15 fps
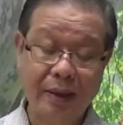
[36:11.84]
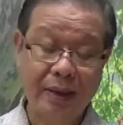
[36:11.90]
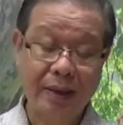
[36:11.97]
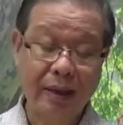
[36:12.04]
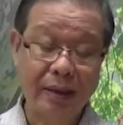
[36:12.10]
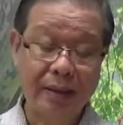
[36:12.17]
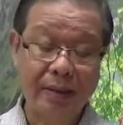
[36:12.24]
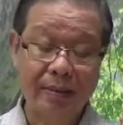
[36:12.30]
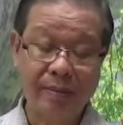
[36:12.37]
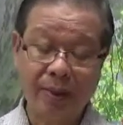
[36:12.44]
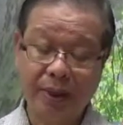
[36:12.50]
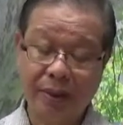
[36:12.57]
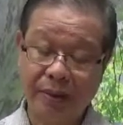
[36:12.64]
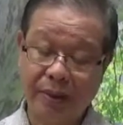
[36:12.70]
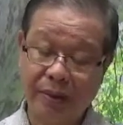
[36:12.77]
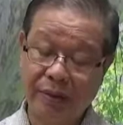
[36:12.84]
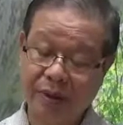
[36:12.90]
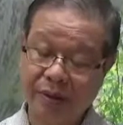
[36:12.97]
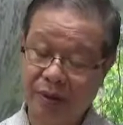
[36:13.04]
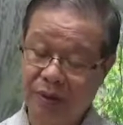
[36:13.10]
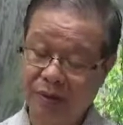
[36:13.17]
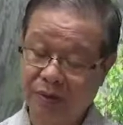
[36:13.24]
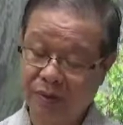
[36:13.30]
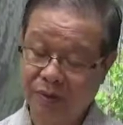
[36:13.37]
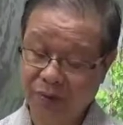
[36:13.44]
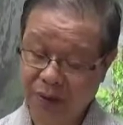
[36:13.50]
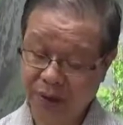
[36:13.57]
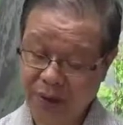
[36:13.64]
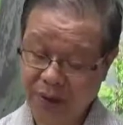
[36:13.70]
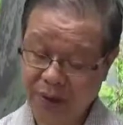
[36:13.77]
last part, section
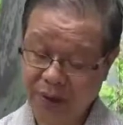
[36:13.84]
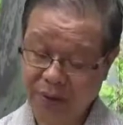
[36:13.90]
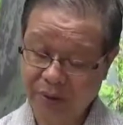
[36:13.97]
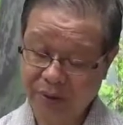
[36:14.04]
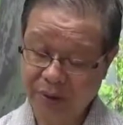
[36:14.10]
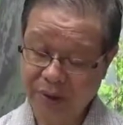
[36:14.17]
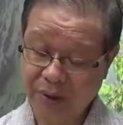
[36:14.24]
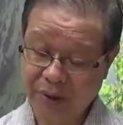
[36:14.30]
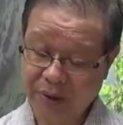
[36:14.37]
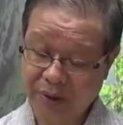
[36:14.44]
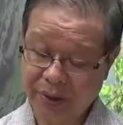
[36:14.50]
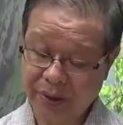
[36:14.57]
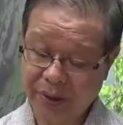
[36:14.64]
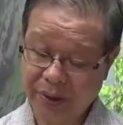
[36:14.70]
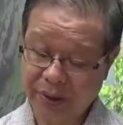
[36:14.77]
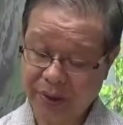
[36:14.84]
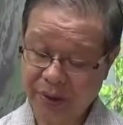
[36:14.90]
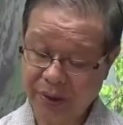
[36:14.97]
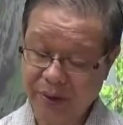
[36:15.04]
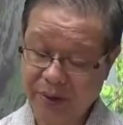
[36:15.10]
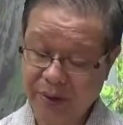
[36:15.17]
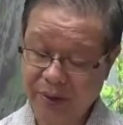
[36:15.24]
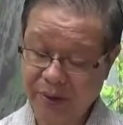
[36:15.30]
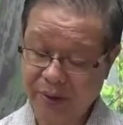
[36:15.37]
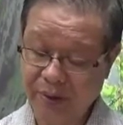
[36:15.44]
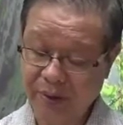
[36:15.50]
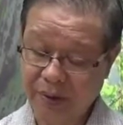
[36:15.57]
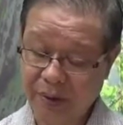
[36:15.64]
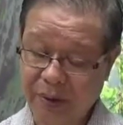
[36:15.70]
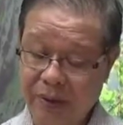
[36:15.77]
14 onwards, right
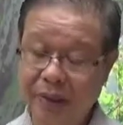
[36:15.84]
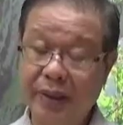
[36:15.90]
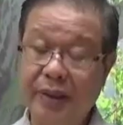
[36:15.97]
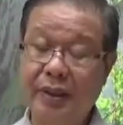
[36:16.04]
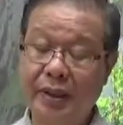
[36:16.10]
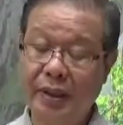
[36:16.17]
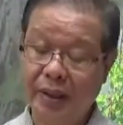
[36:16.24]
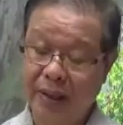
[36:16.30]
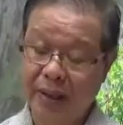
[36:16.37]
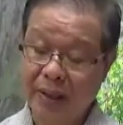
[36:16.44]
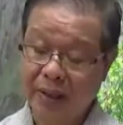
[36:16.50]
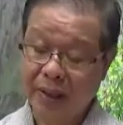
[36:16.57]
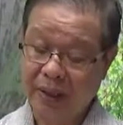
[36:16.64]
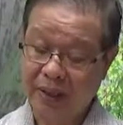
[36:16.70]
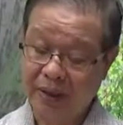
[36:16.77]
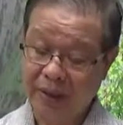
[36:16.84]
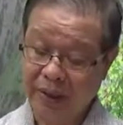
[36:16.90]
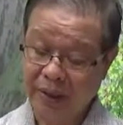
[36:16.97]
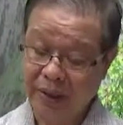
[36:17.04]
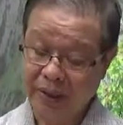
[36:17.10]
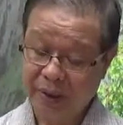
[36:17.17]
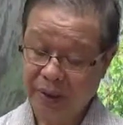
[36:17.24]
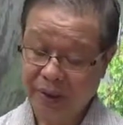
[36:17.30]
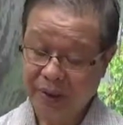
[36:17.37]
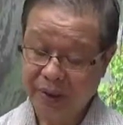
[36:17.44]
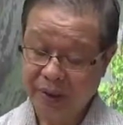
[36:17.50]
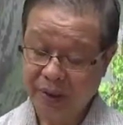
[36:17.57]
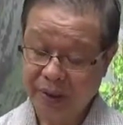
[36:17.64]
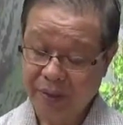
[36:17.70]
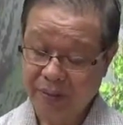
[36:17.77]
to 19, are the various
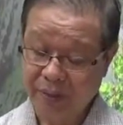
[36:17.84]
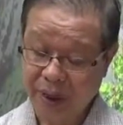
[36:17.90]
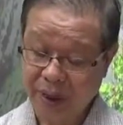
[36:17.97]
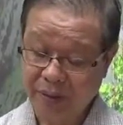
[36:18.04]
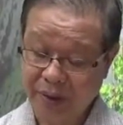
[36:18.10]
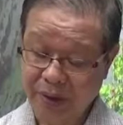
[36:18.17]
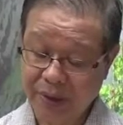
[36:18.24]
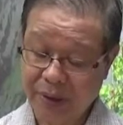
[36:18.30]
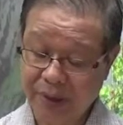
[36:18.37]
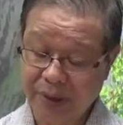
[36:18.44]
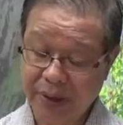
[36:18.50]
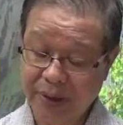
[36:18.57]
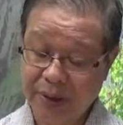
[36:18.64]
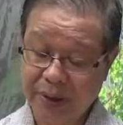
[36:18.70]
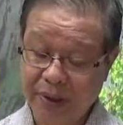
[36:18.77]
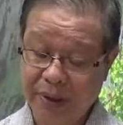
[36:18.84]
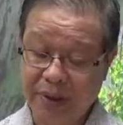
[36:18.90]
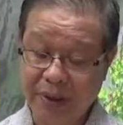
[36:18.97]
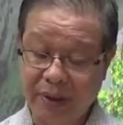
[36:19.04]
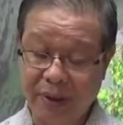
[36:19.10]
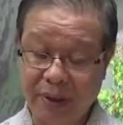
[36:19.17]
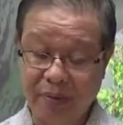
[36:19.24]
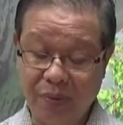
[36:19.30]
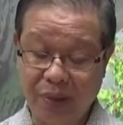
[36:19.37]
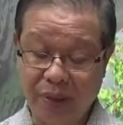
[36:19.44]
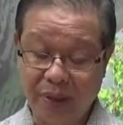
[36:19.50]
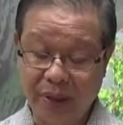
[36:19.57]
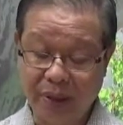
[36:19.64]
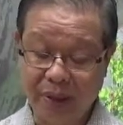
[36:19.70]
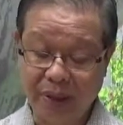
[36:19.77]
powers that the
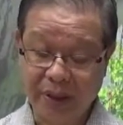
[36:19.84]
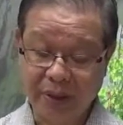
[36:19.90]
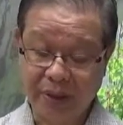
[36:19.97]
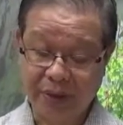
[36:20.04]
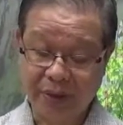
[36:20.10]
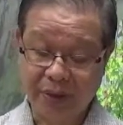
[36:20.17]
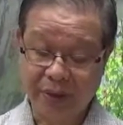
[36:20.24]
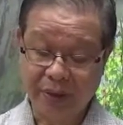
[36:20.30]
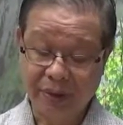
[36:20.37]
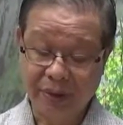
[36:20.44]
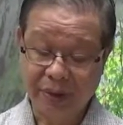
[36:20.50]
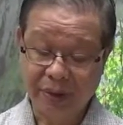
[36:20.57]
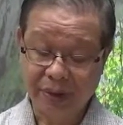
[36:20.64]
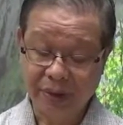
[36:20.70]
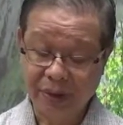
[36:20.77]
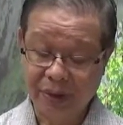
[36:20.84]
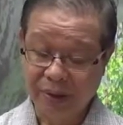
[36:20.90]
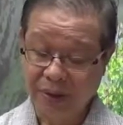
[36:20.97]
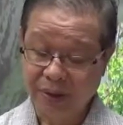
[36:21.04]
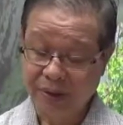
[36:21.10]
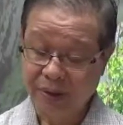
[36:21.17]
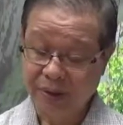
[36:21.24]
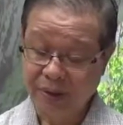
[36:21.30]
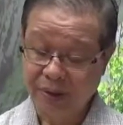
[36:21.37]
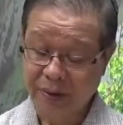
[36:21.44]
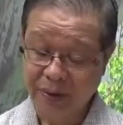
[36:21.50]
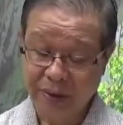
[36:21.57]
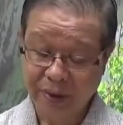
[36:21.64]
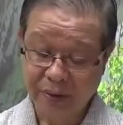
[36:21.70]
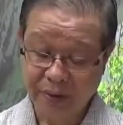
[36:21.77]
Buddha has. So
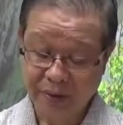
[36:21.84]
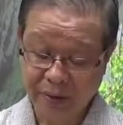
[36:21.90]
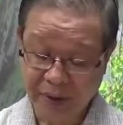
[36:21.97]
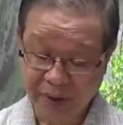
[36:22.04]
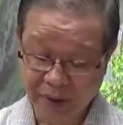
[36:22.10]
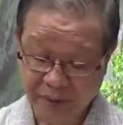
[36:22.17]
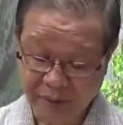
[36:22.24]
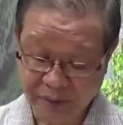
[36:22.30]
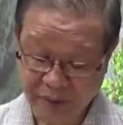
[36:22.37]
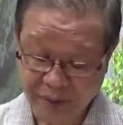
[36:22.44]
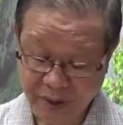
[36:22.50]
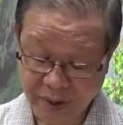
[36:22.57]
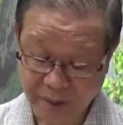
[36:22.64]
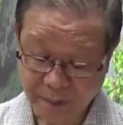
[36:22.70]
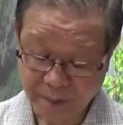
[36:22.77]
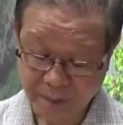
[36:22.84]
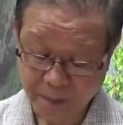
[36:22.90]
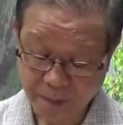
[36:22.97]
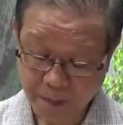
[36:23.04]
here we have